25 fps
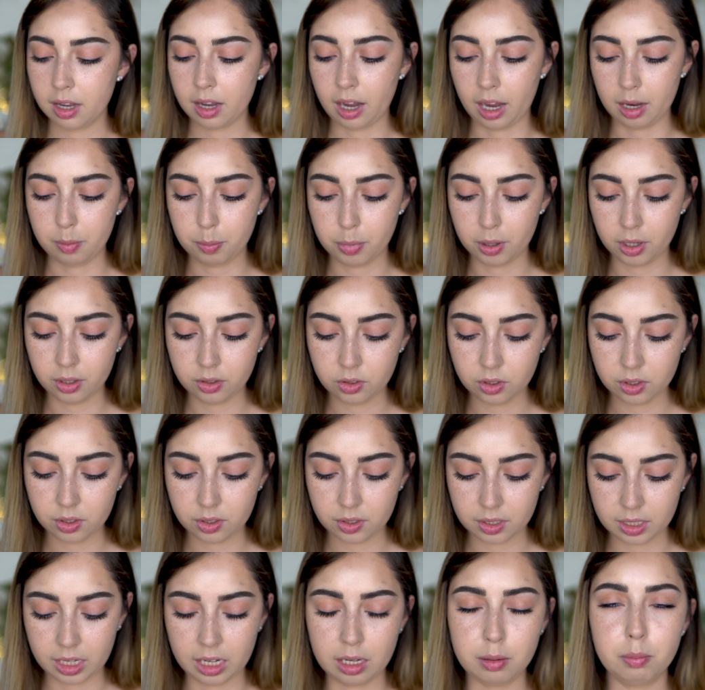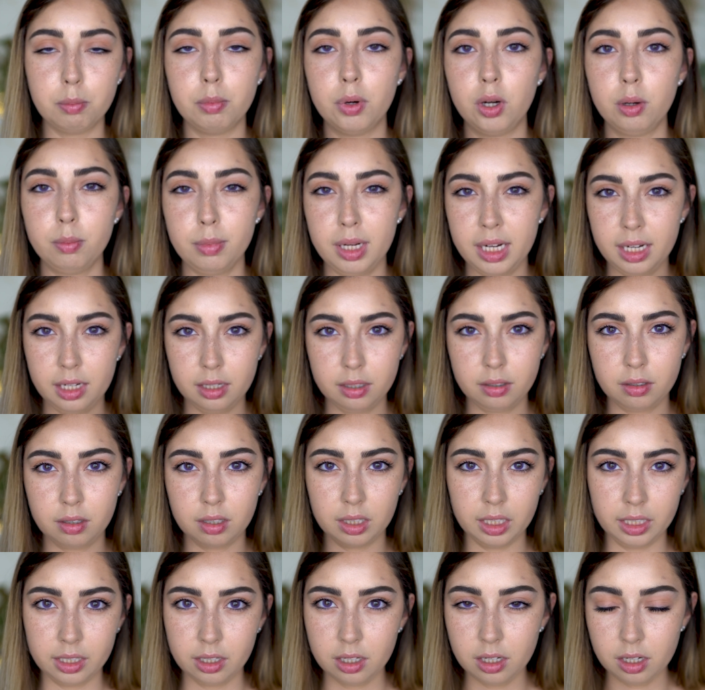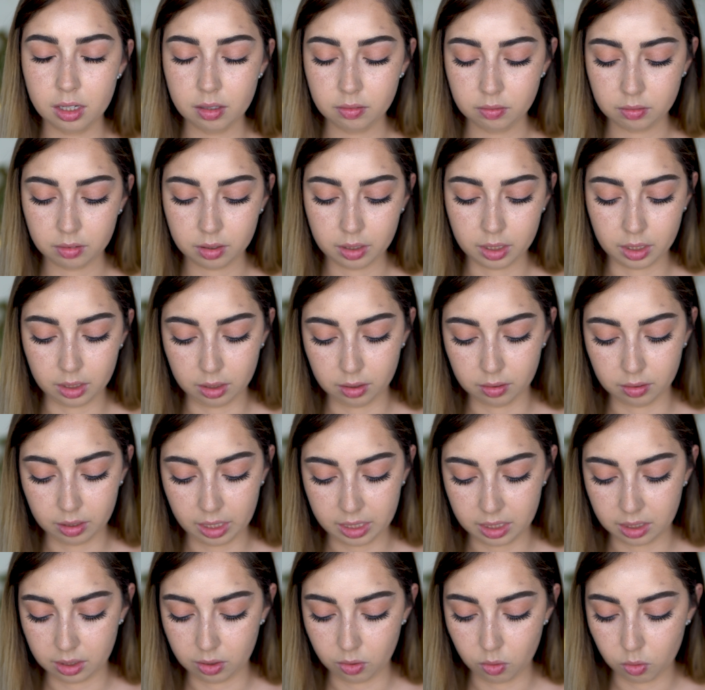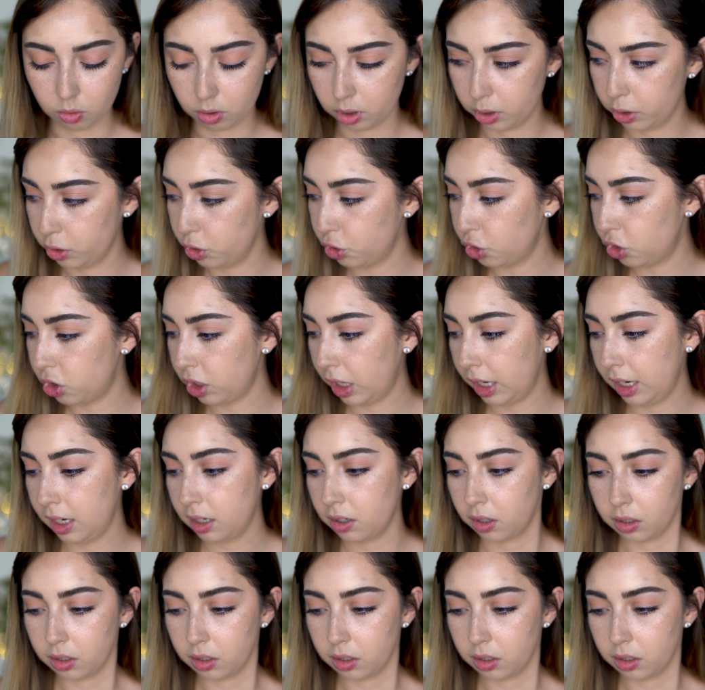I purchased a Mermaid glitter in like an orange shade.